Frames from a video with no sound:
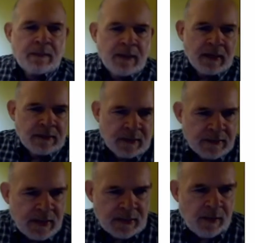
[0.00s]
and
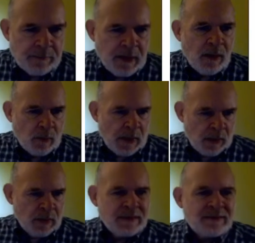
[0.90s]
get help that way,
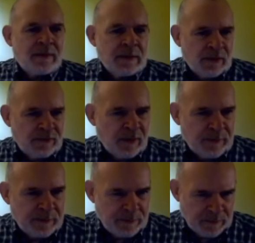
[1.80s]
or get somebody else
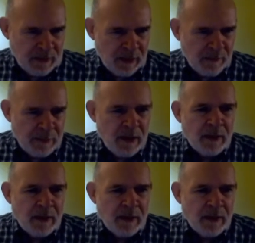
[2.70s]
to help?